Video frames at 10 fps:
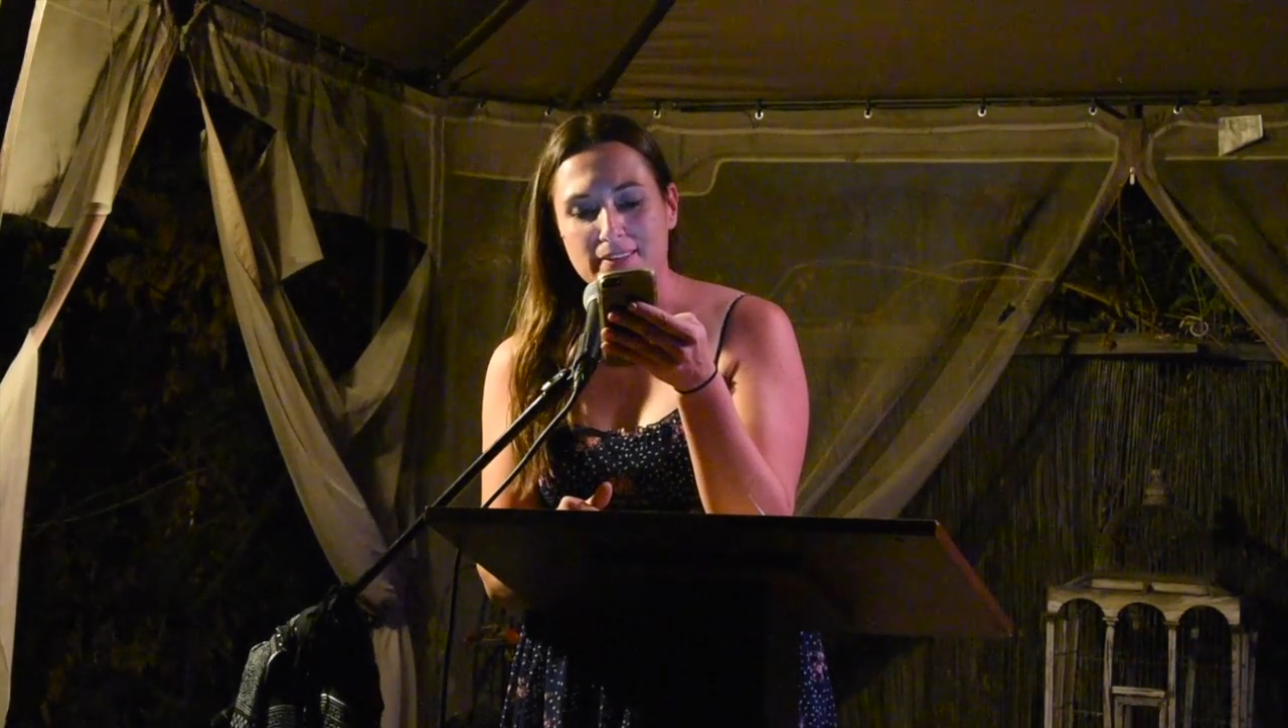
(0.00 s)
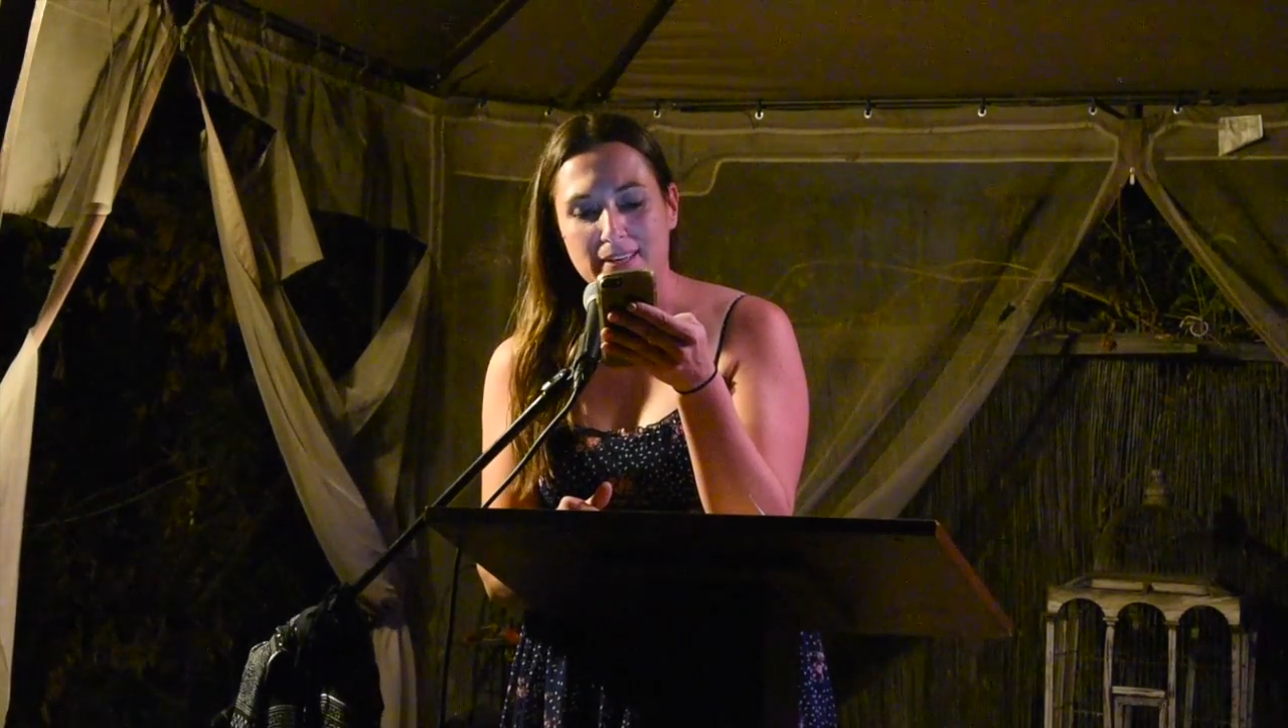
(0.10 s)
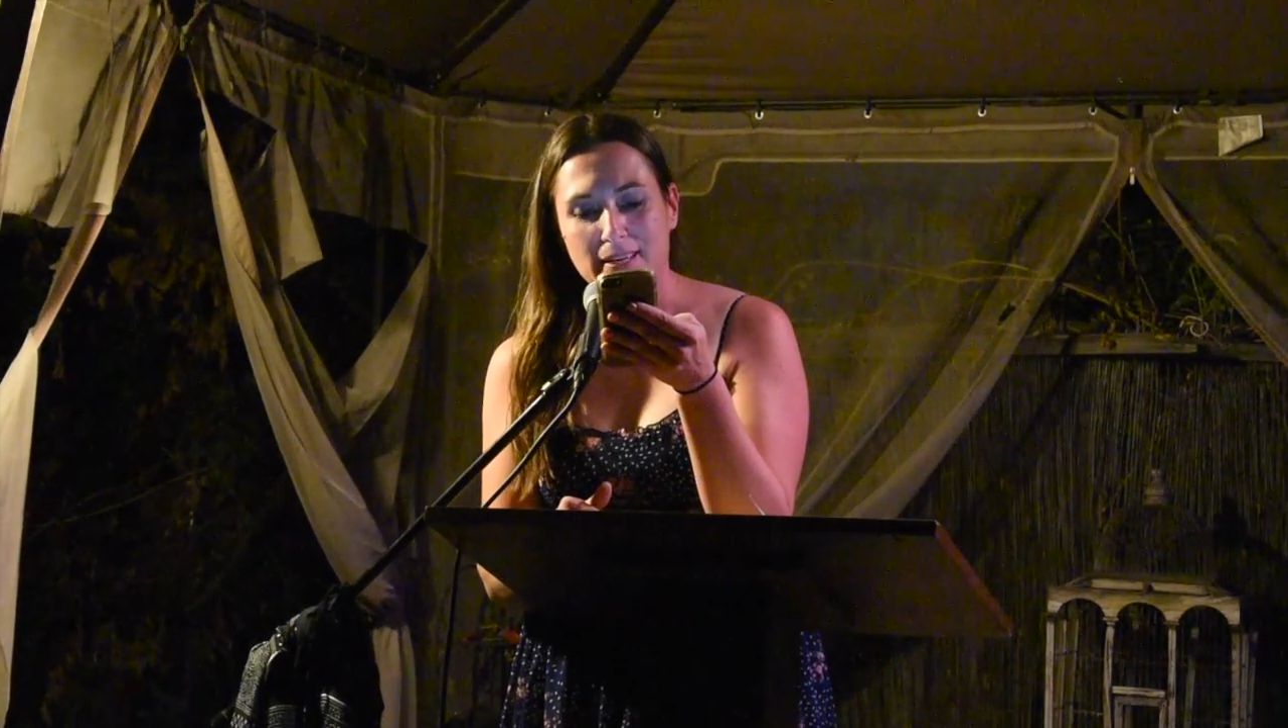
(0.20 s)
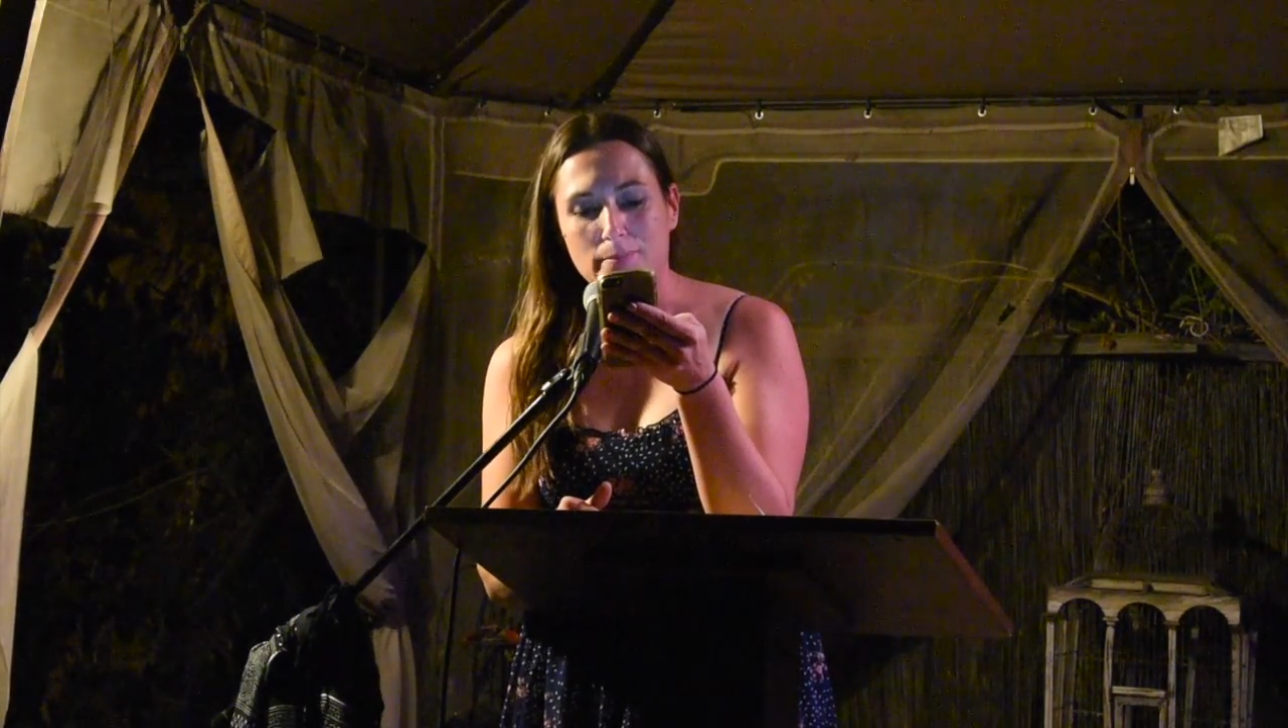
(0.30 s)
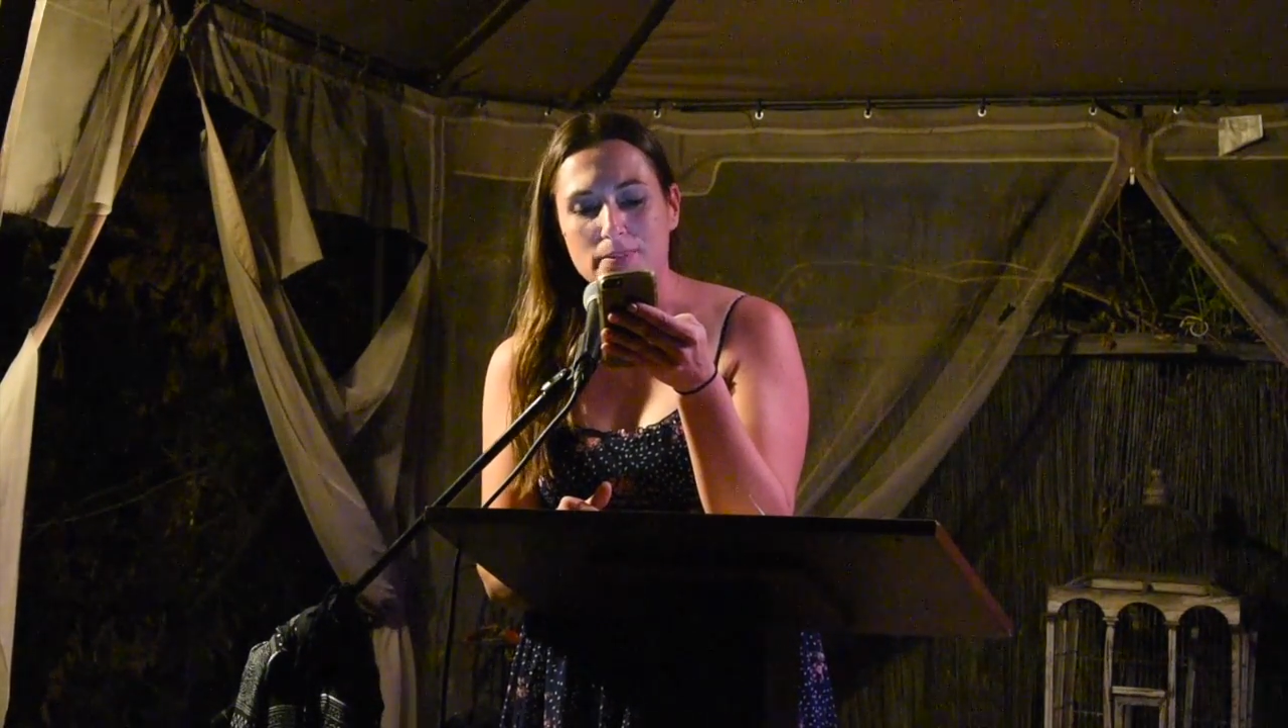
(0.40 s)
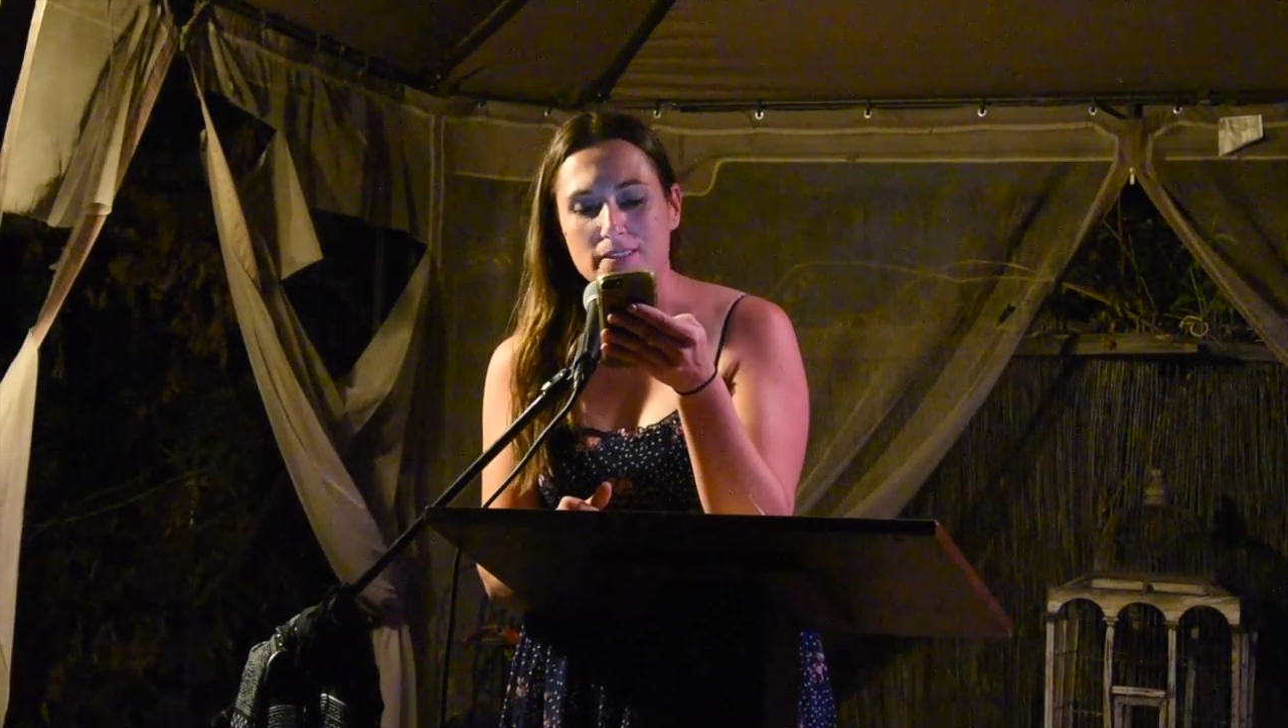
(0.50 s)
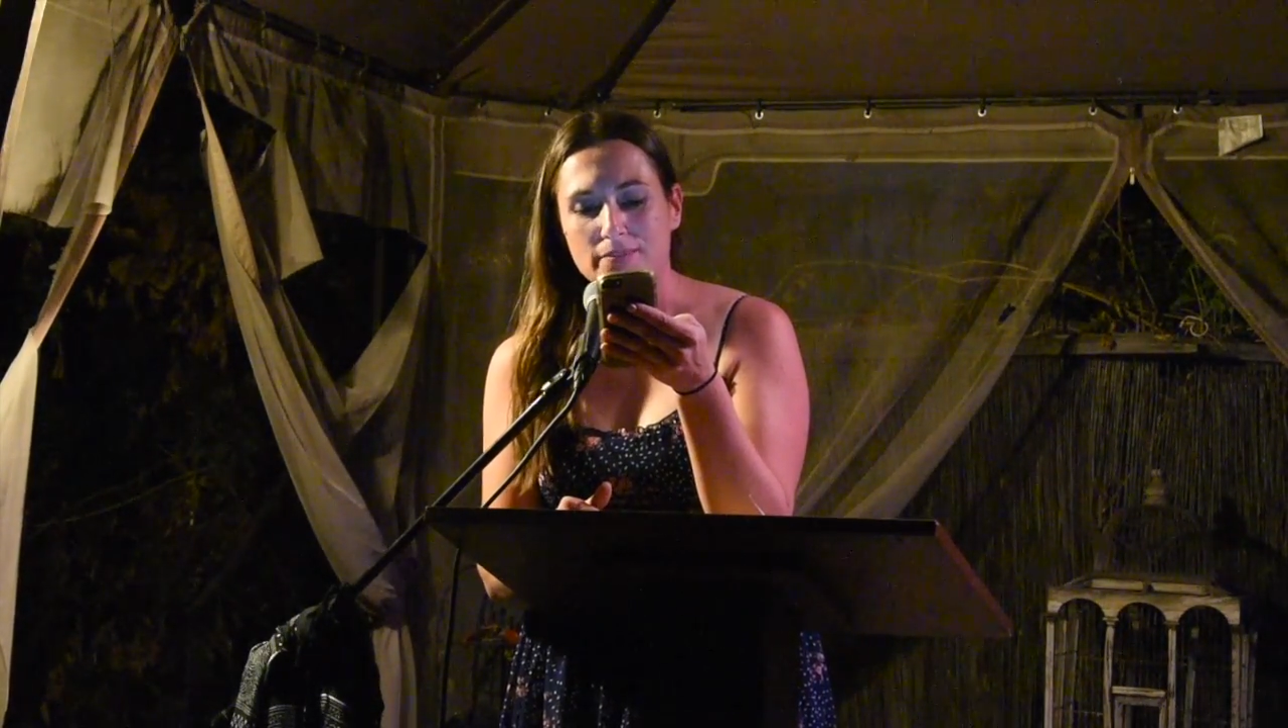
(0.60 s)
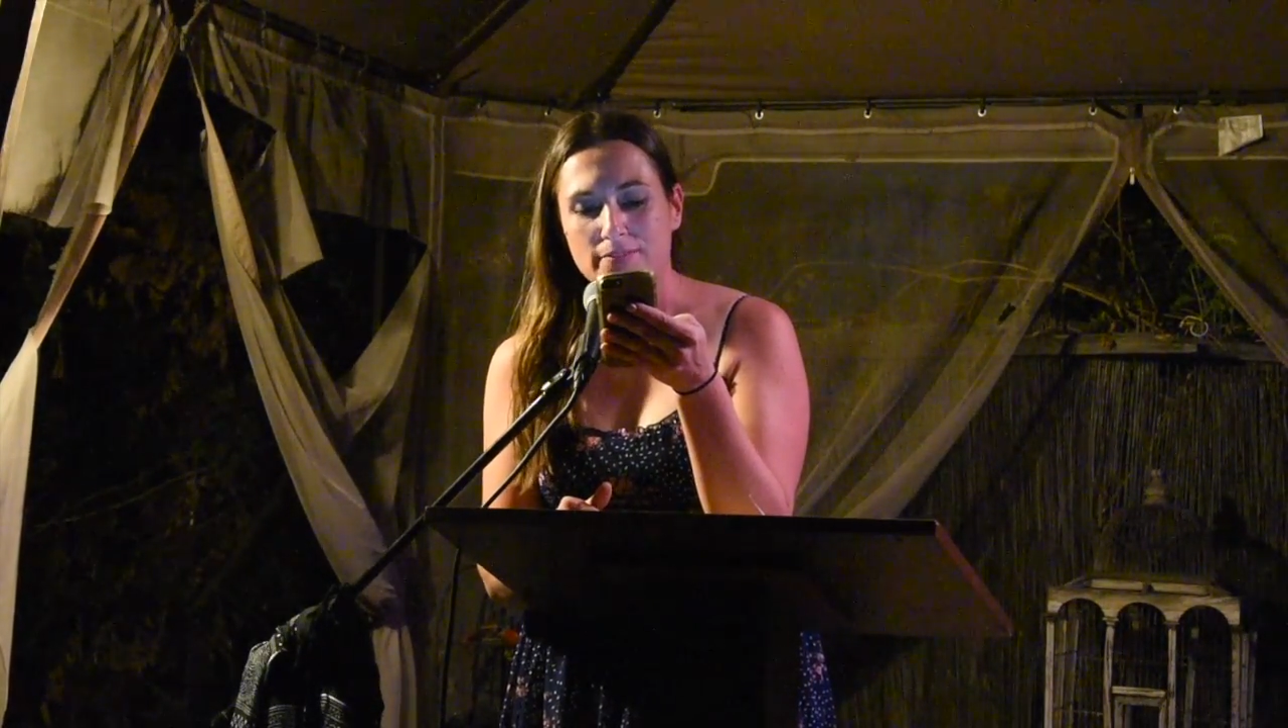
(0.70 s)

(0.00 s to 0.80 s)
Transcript: are heaped at the